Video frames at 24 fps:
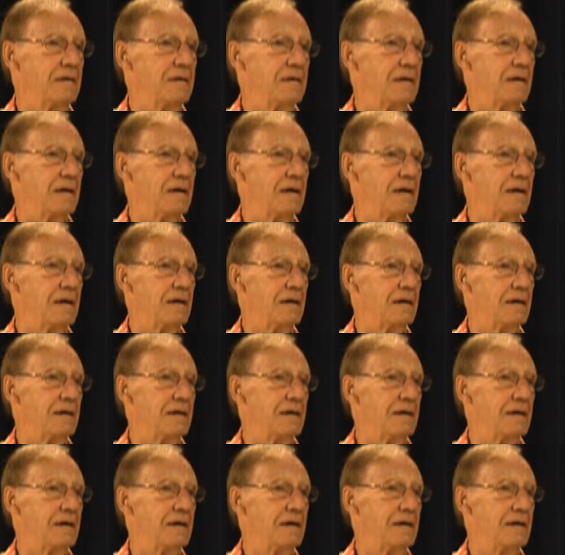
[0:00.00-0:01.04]
uh,
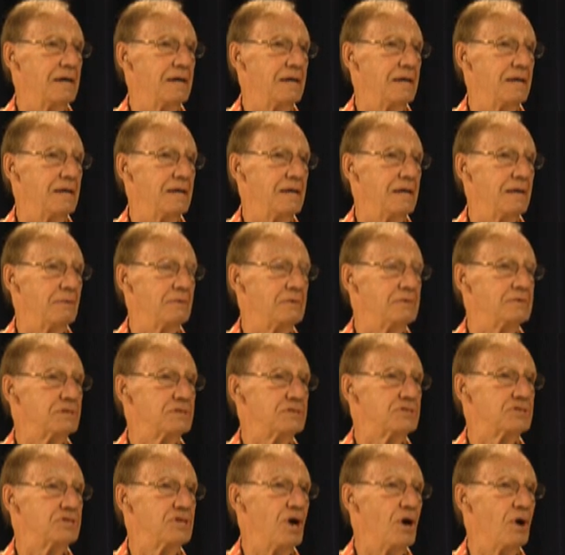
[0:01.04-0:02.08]
it was a
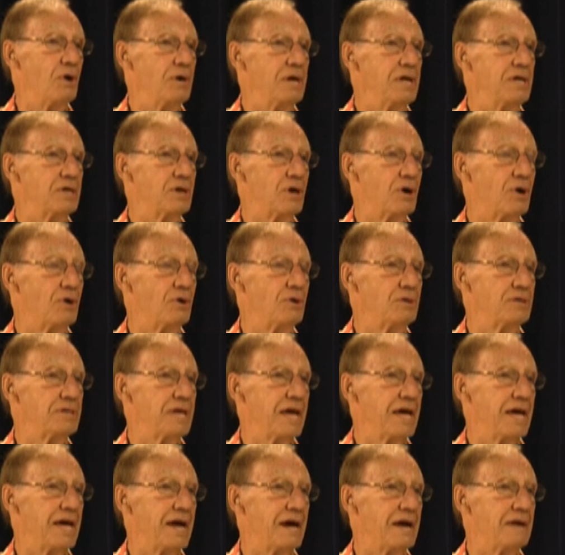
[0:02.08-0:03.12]
snowy, cold
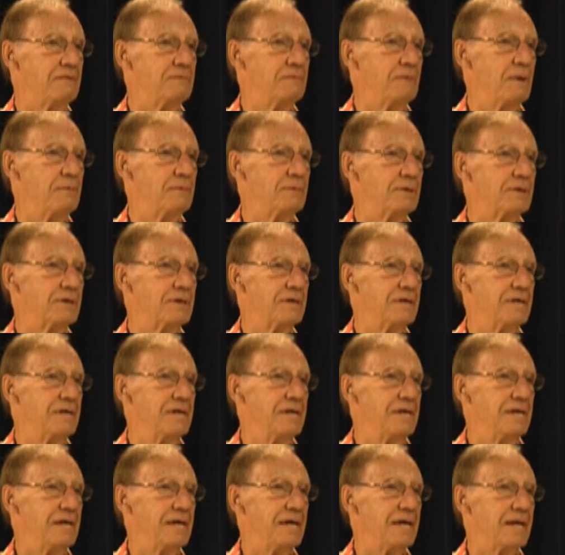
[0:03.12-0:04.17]
day, I remember.
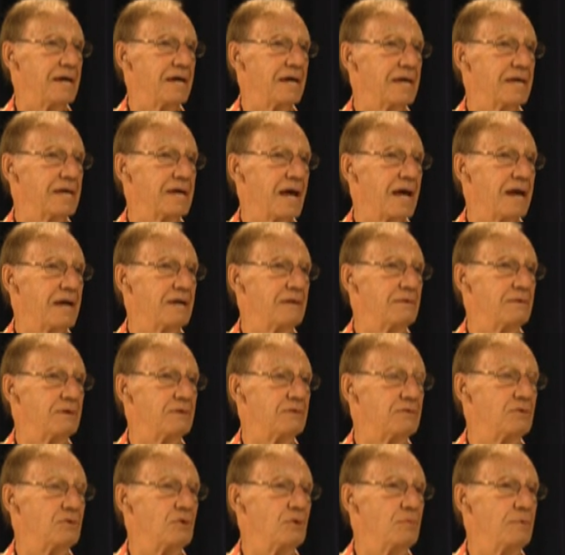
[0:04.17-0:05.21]
And I got a, a
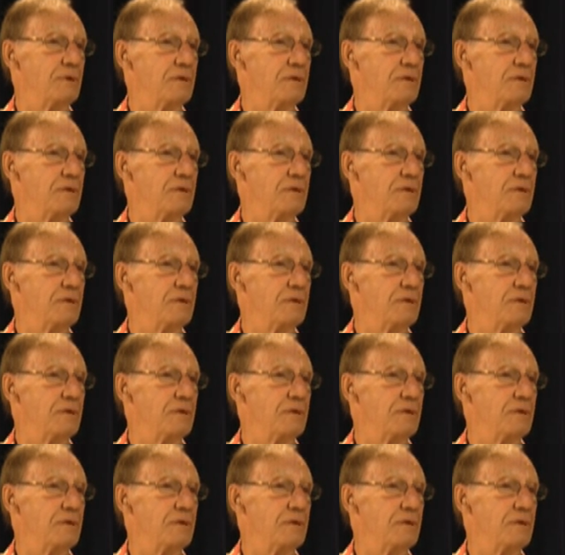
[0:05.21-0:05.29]
room